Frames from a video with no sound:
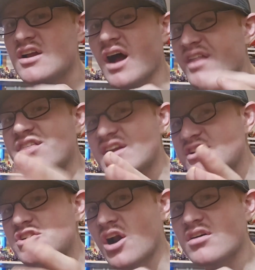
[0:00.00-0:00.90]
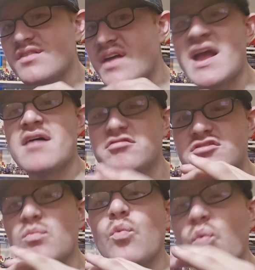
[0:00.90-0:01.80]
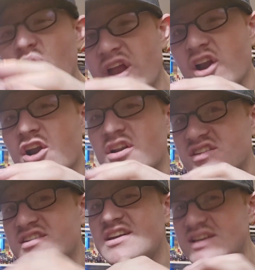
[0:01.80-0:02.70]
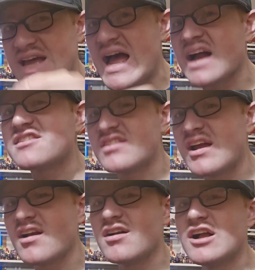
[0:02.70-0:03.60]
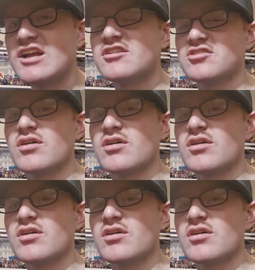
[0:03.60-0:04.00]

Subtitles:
think it's Charlotte, they have some weird city tax there. So